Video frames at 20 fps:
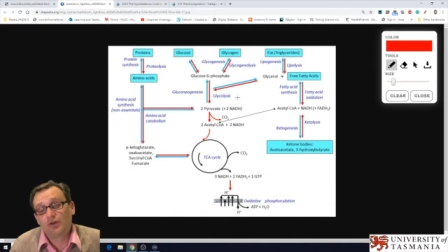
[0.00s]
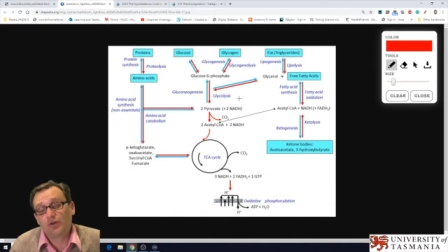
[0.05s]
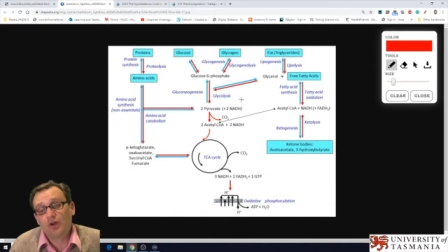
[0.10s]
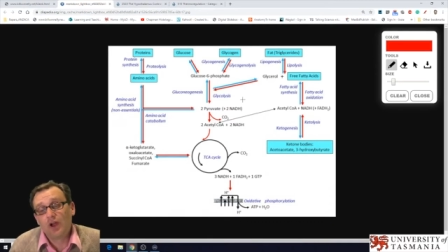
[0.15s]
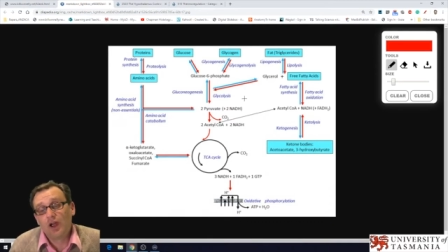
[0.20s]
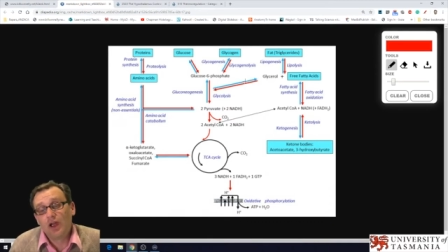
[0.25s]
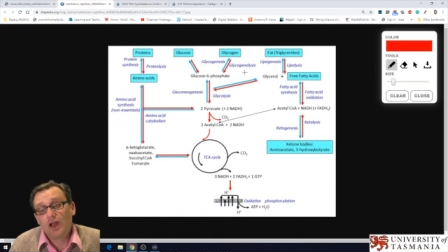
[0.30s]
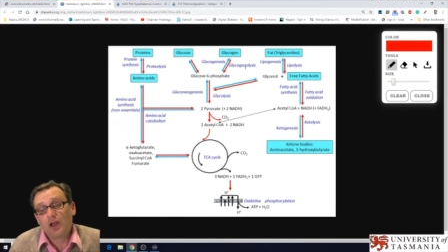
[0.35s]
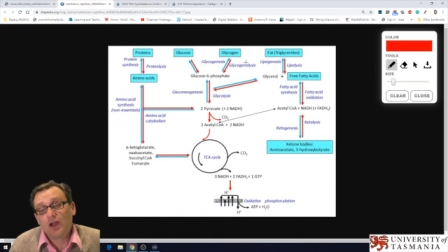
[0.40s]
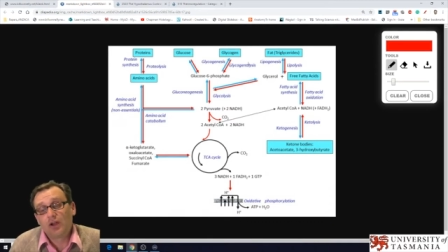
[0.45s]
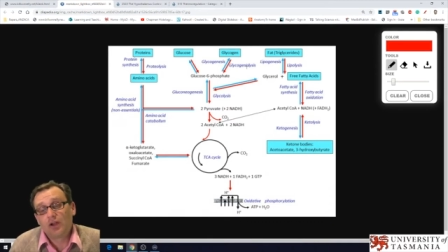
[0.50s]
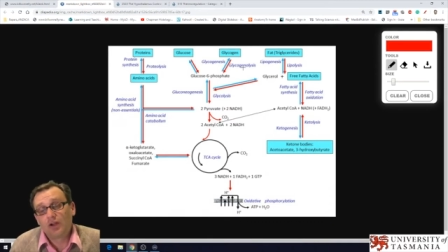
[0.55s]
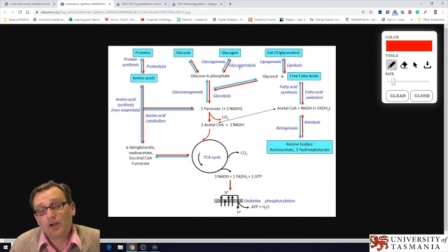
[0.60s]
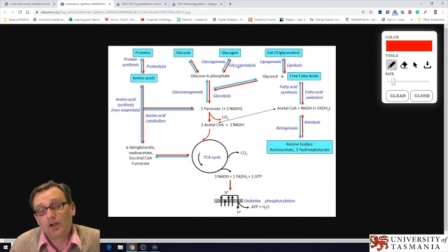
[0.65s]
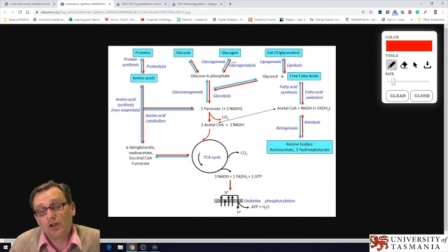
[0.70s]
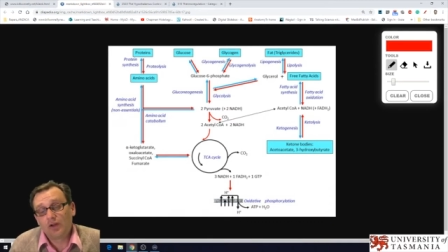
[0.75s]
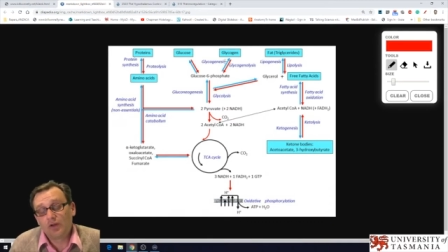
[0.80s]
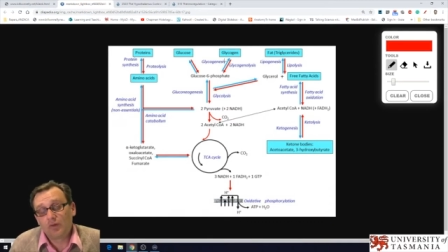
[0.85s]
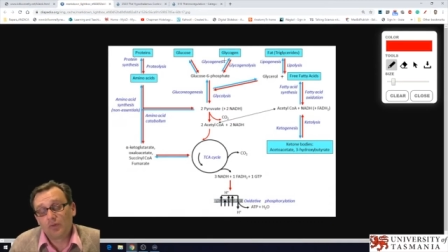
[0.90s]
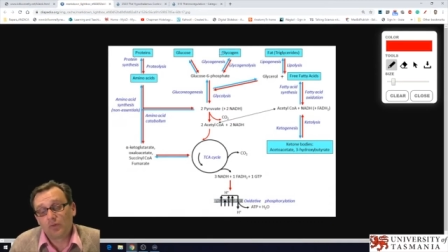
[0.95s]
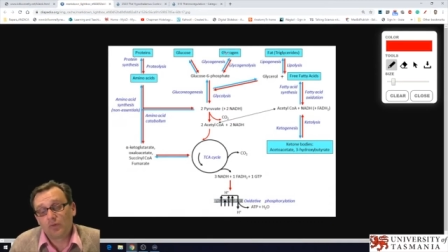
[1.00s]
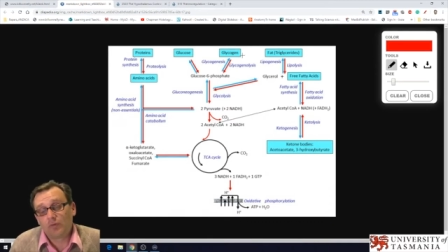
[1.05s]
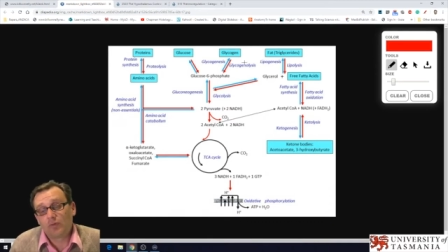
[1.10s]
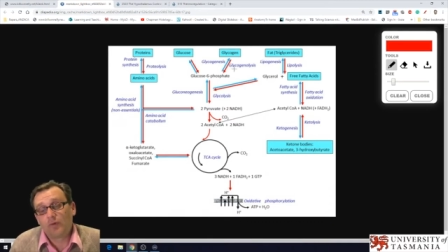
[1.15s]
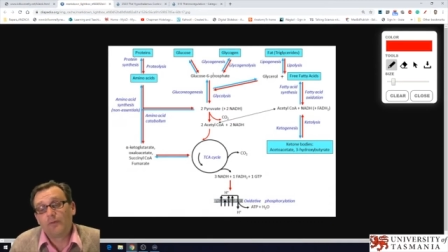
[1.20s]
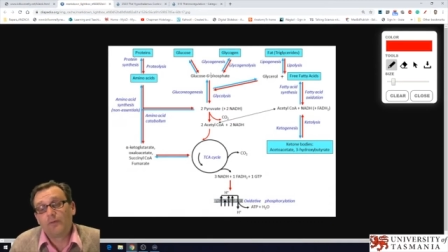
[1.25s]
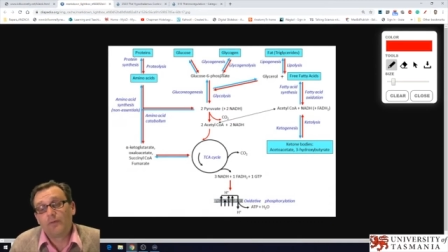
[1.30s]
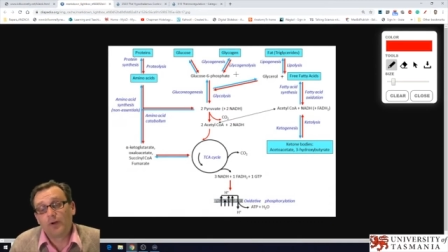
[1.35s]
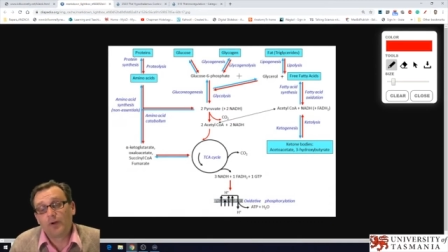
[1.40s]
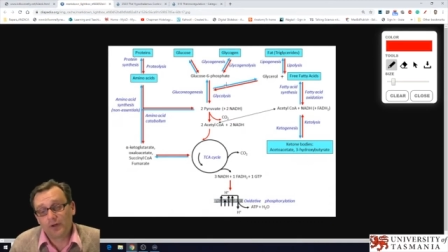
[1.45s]
to
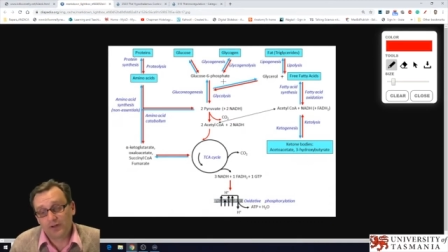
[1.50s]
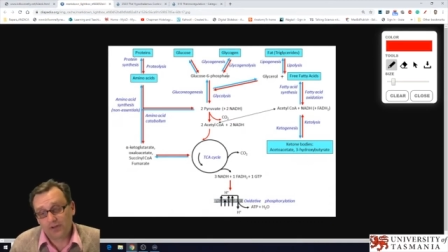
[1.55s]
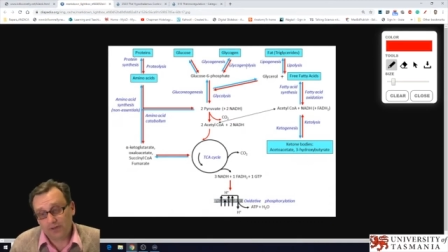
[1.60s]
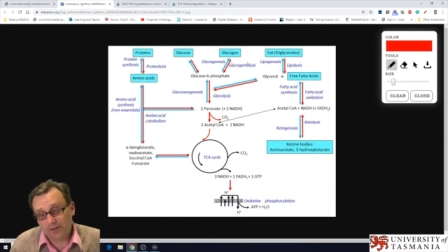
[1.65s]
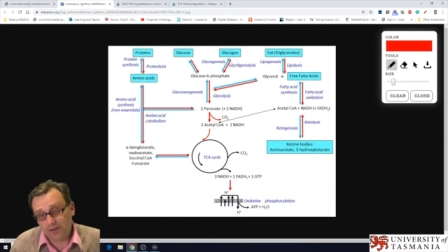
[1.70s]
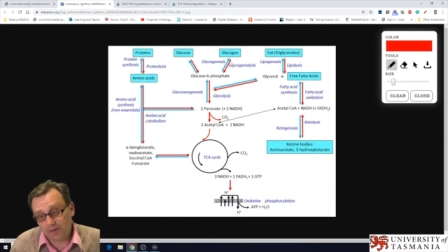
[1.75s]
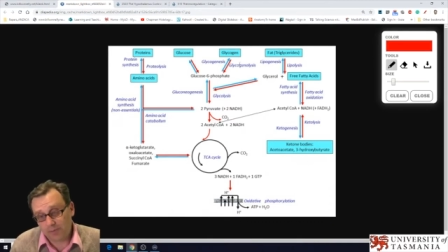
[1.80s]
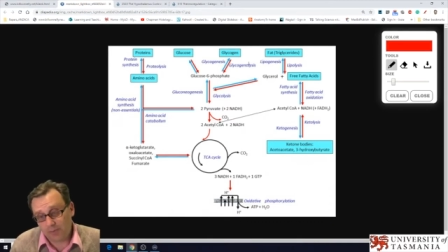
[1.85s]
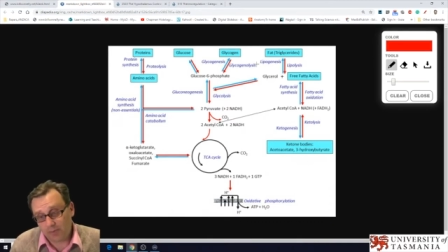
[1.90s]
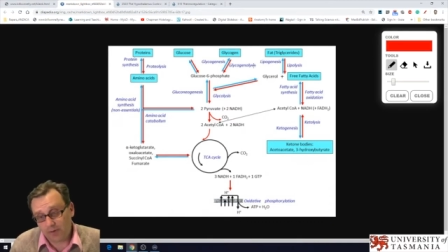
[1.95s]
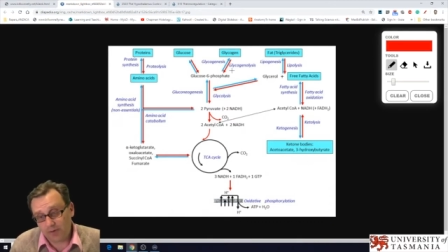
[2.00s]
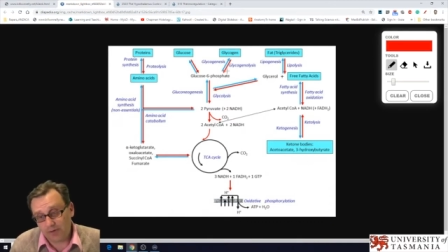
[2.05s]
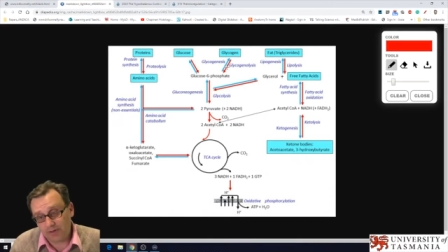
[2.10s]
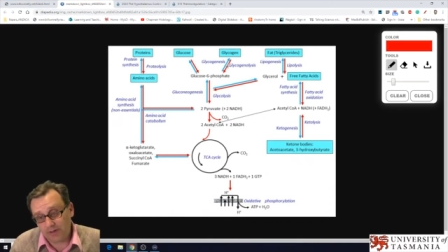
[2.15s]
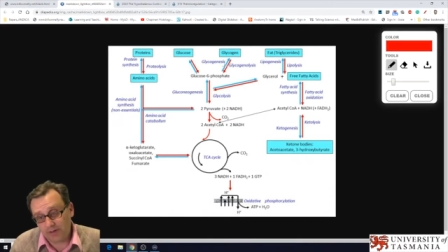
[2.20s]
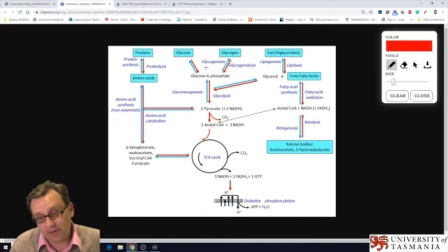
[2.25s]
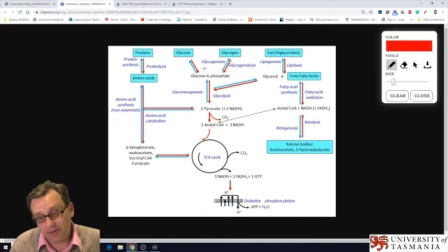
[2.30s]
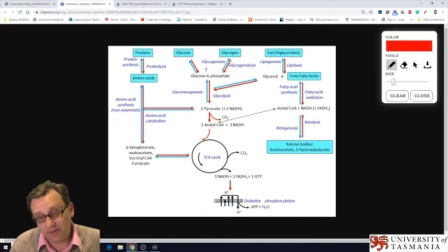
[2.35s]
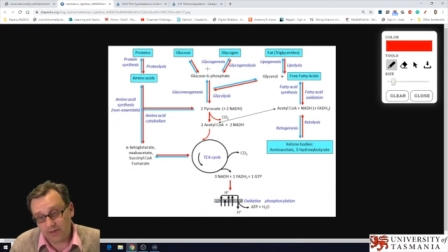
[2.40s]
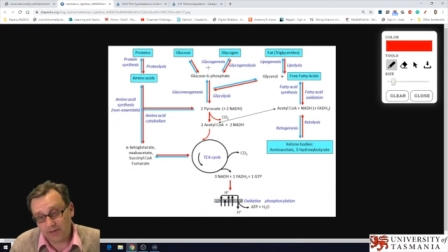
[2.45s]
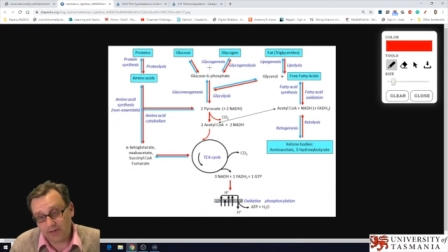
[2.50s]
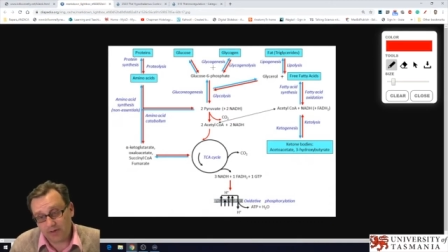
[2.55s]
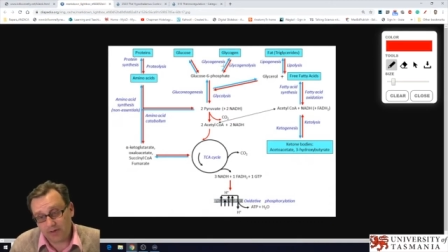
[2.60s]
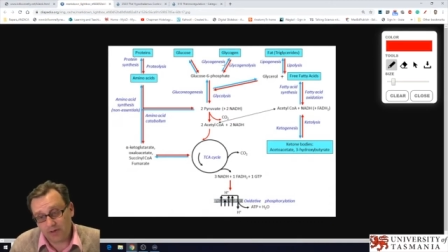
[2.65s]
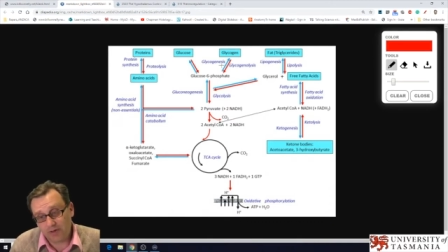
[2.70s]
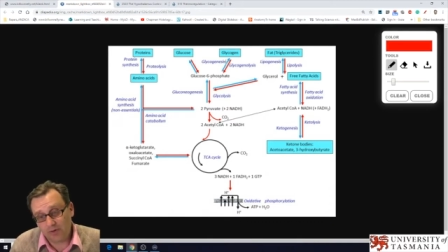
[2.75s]
reverse this process.